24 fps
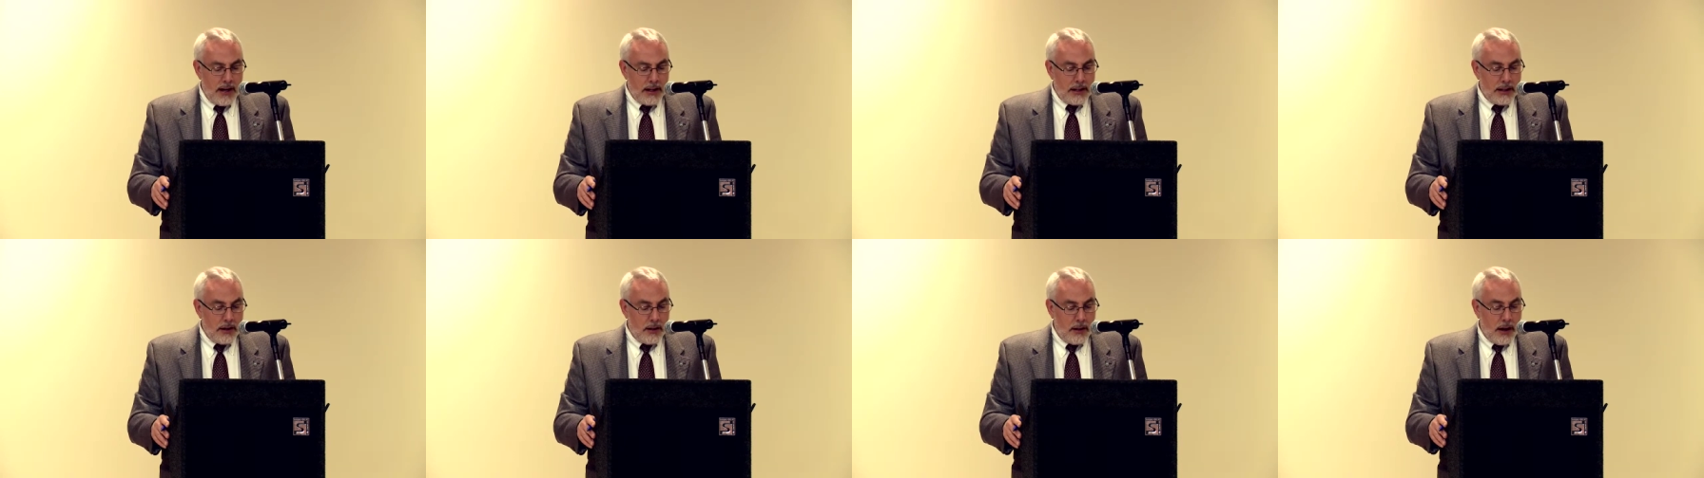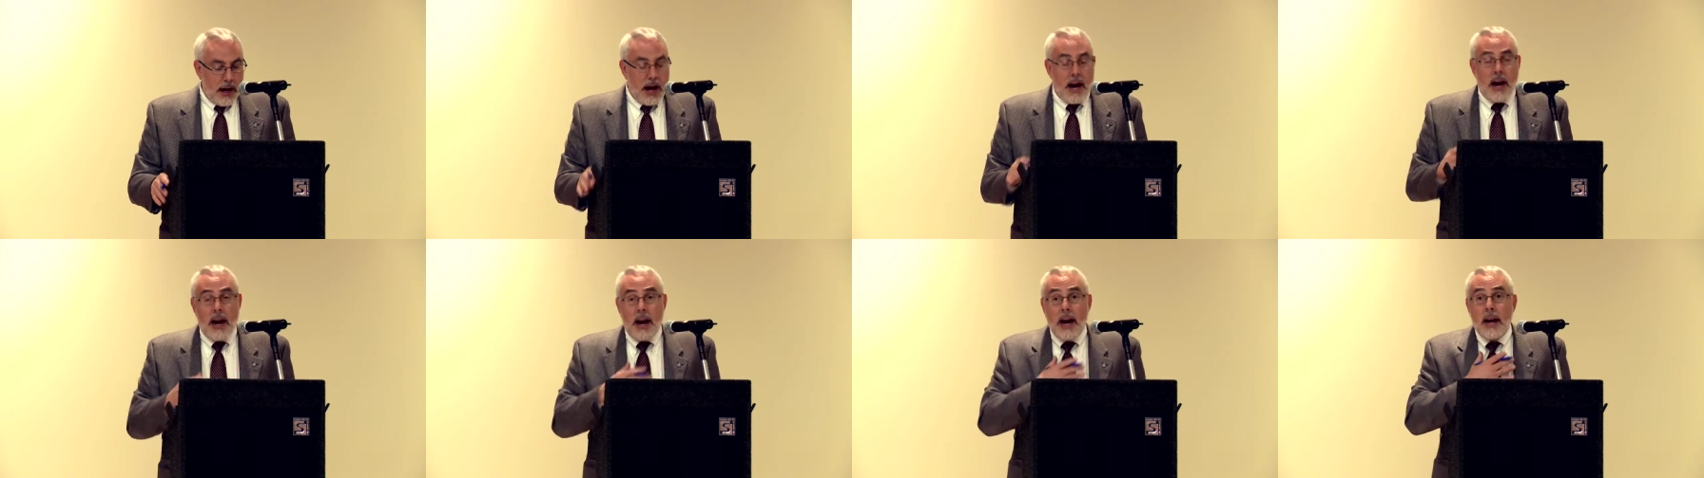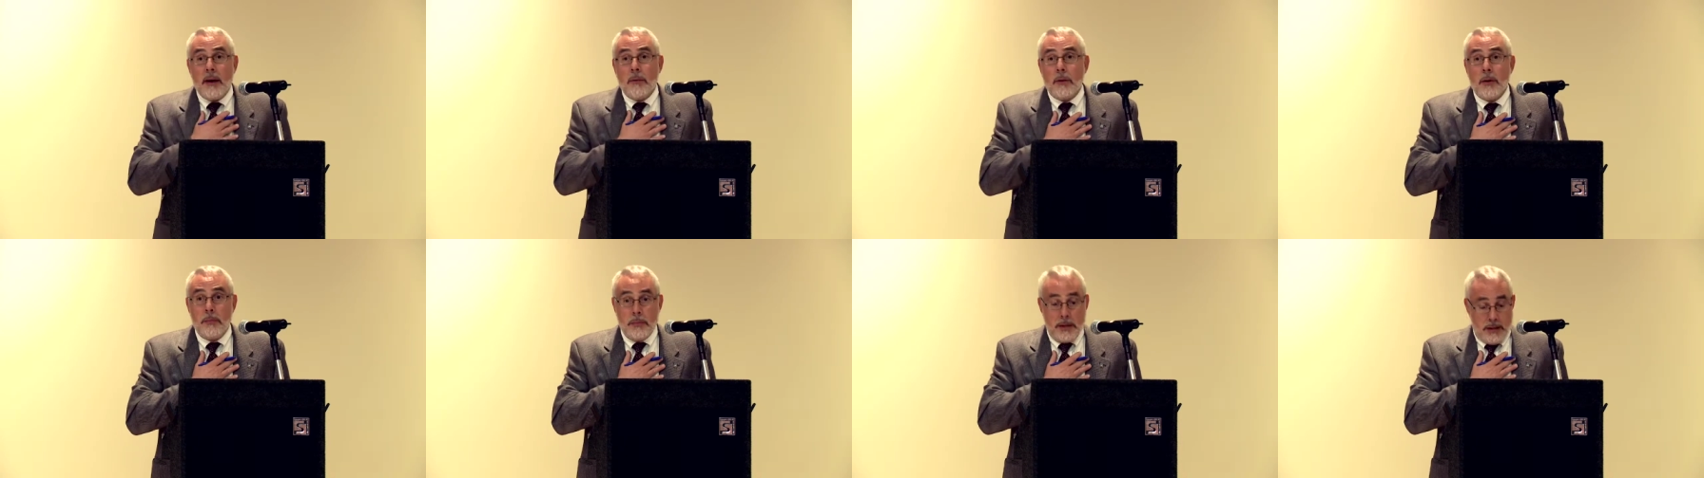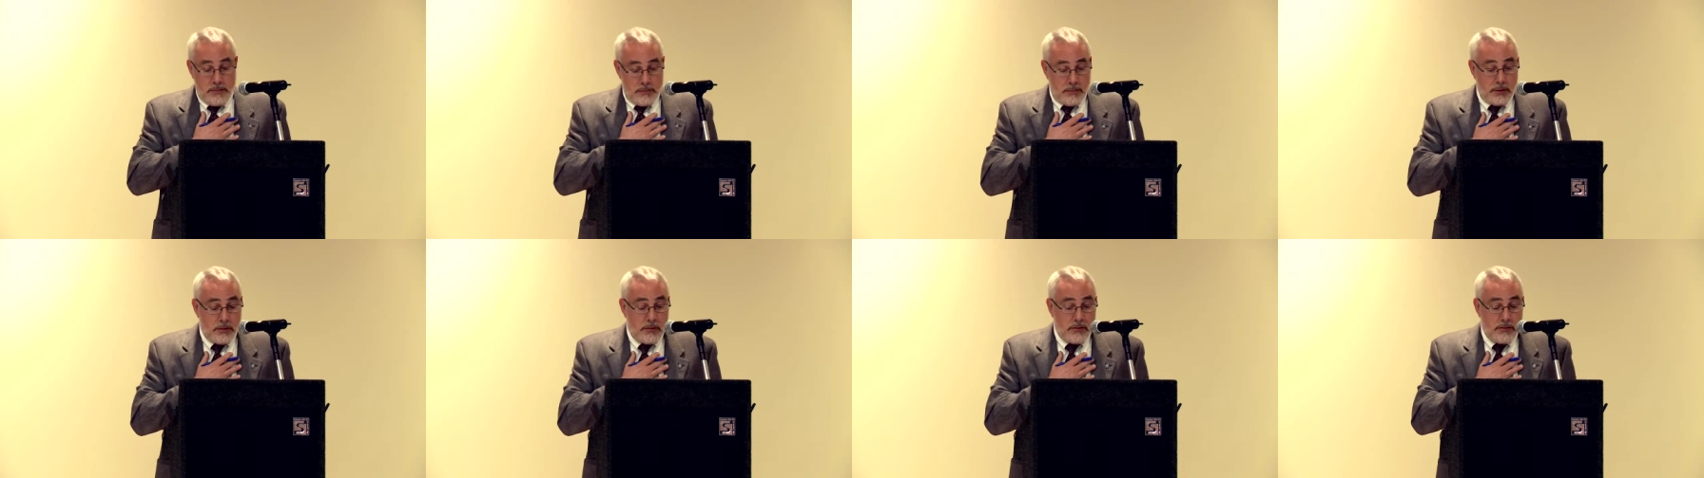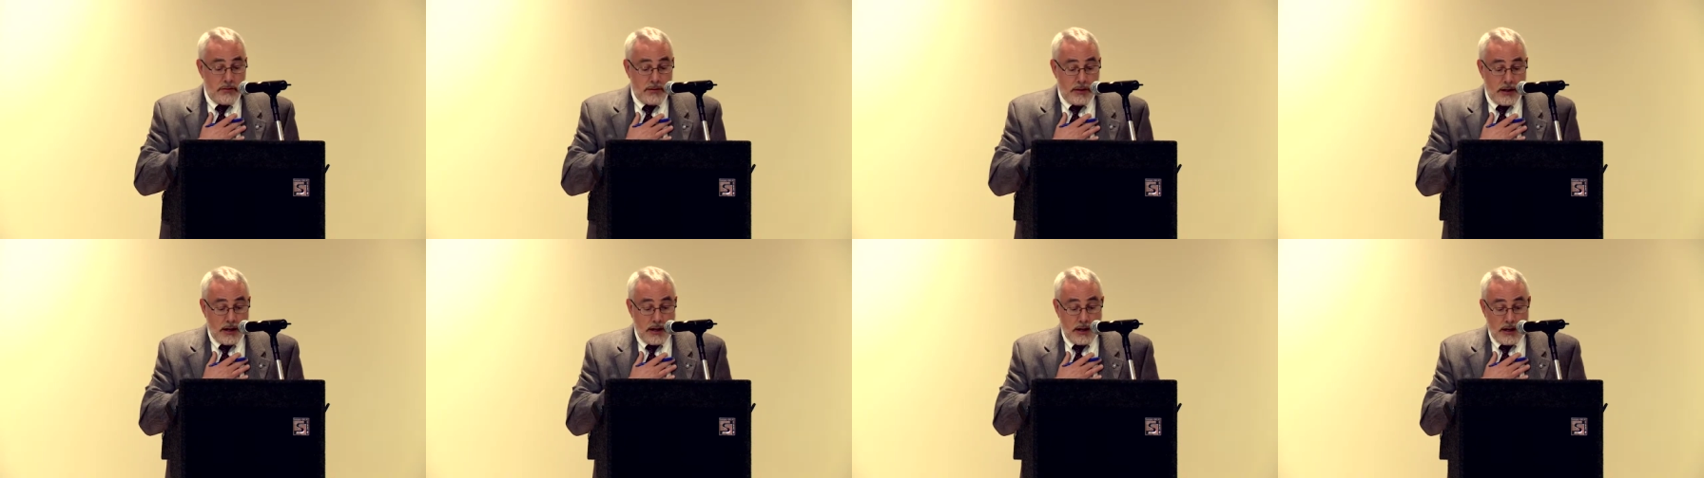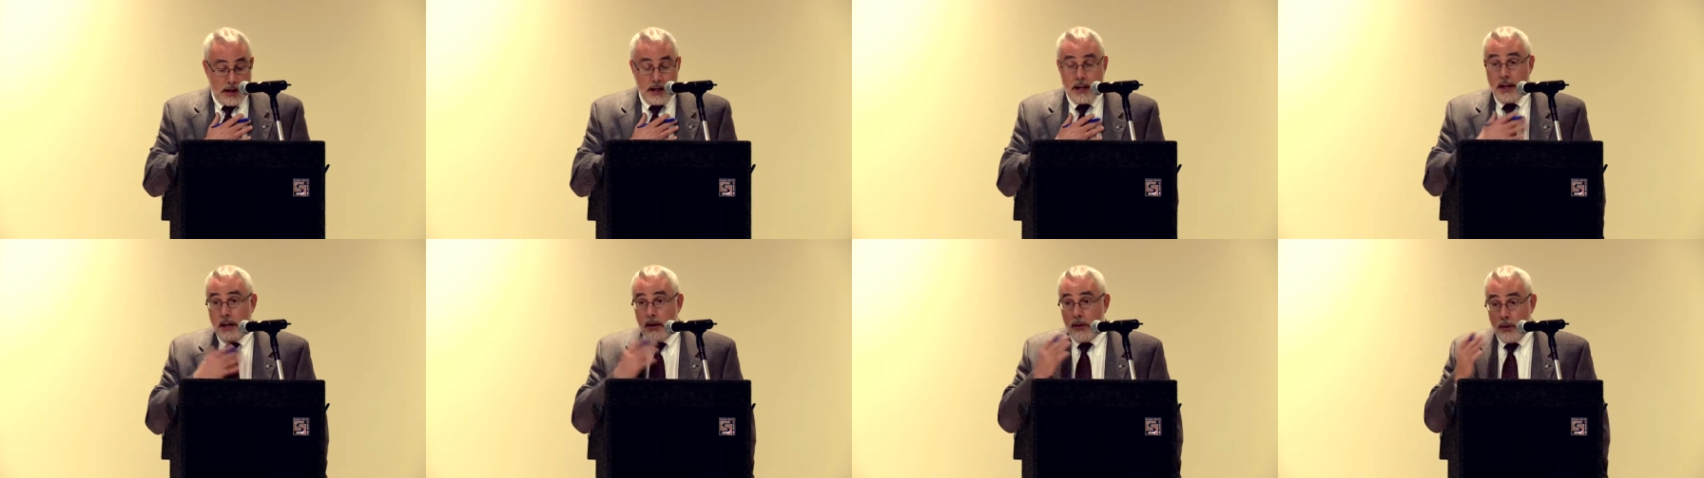I remember,
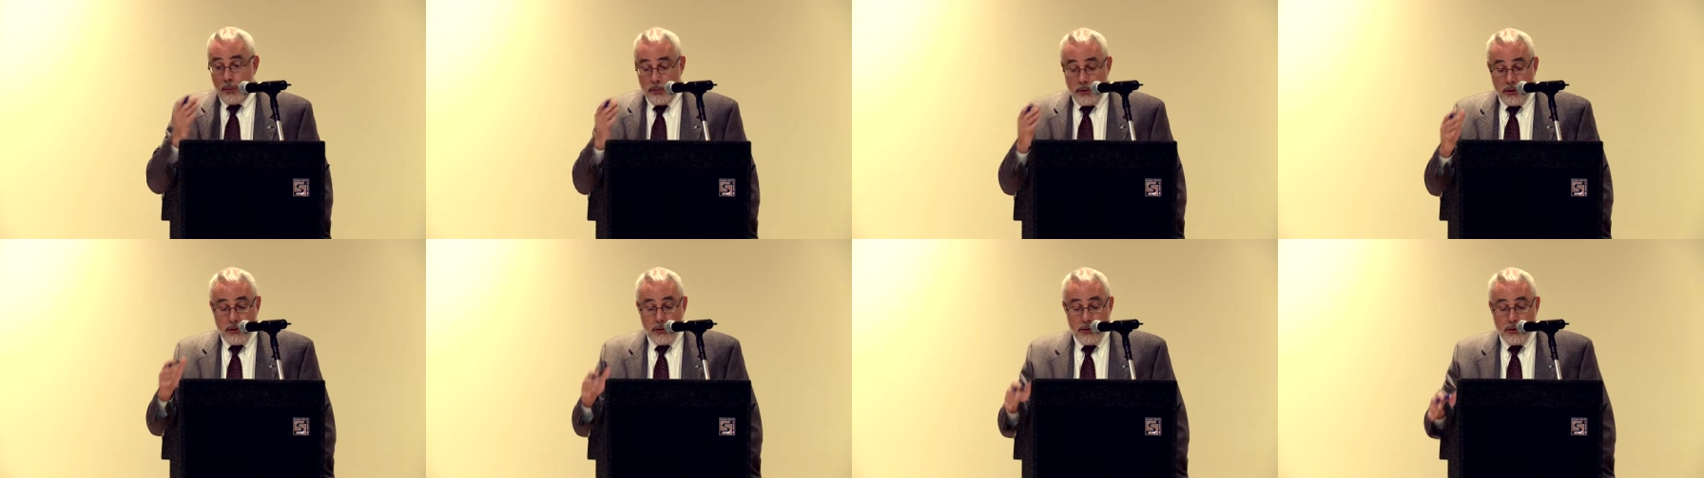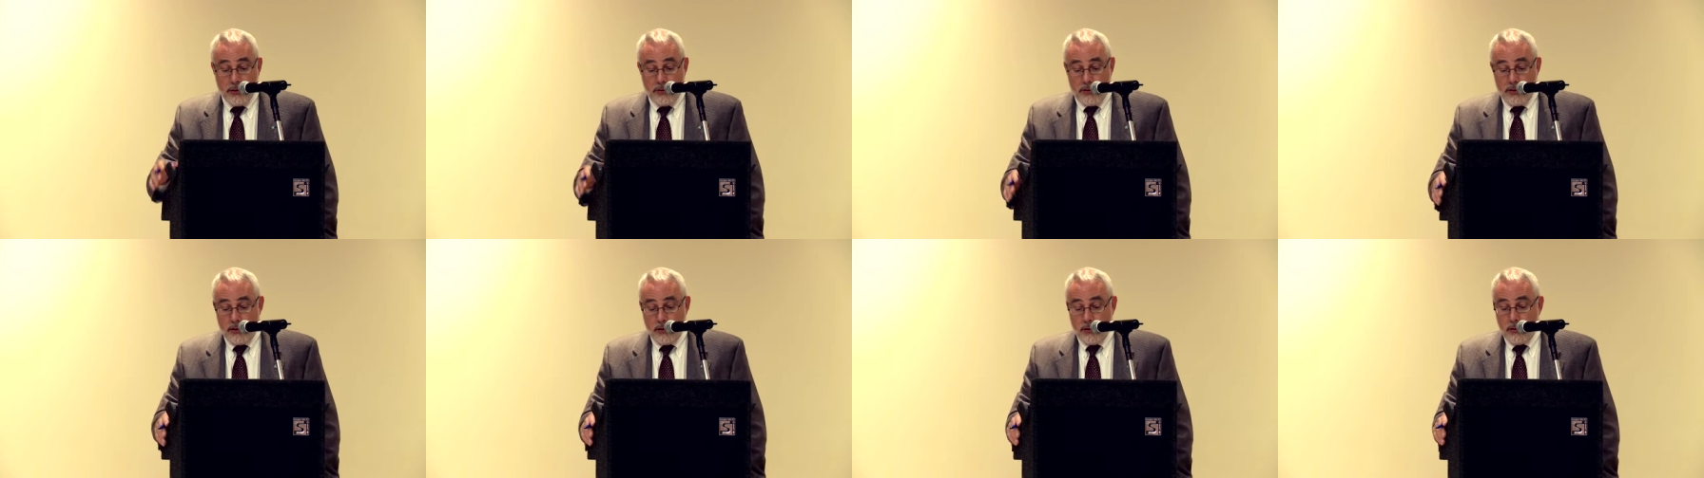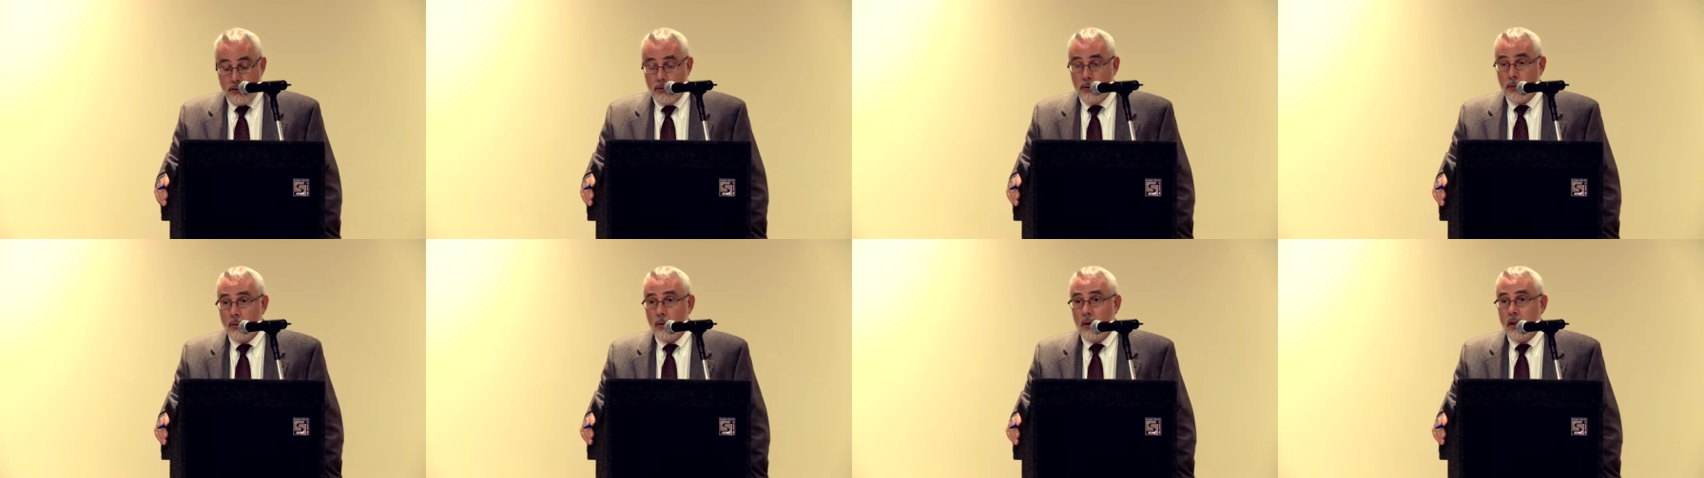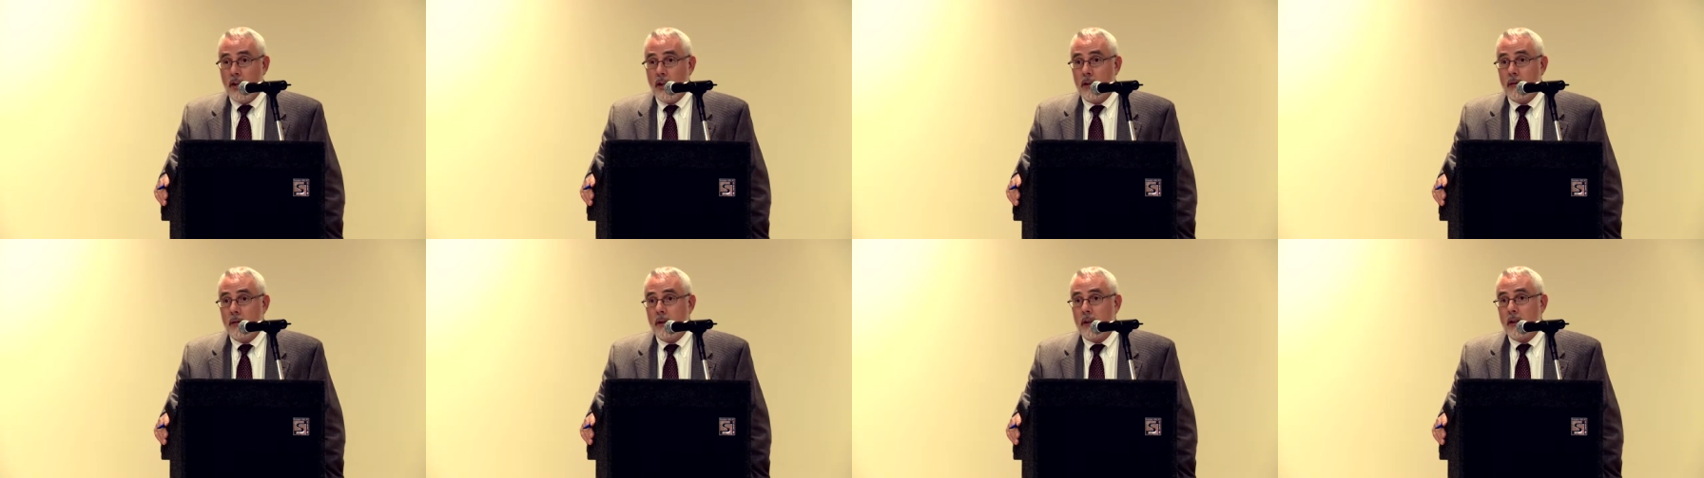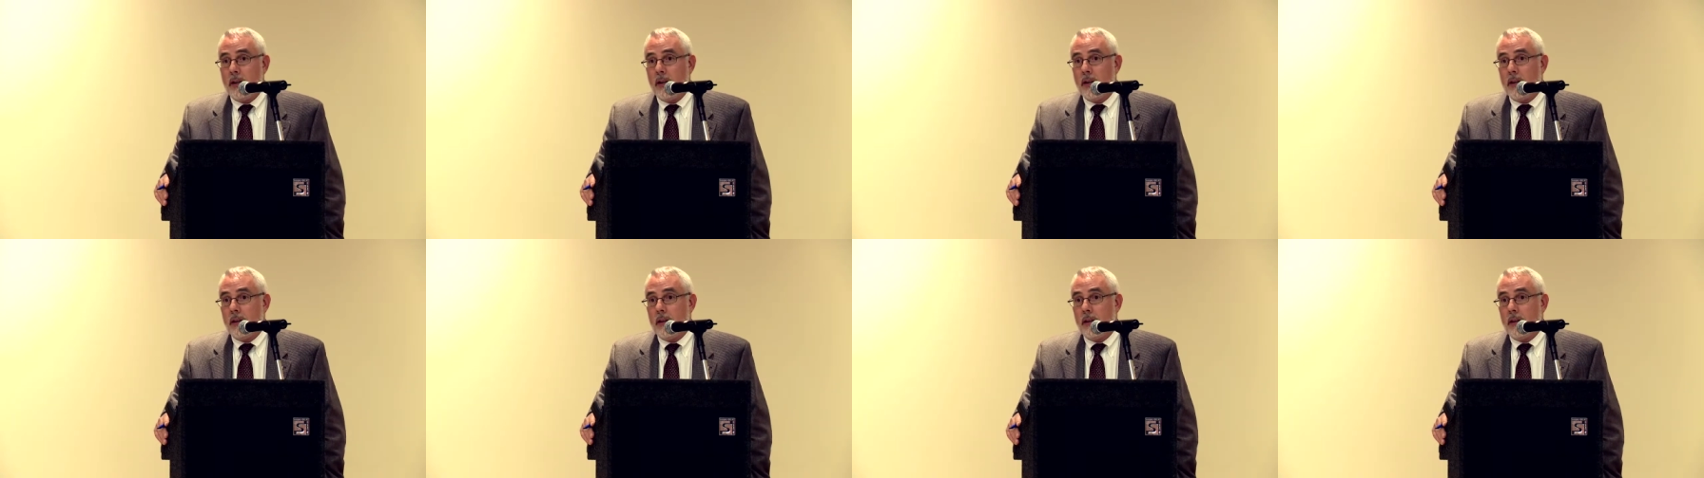and I hope you do too, when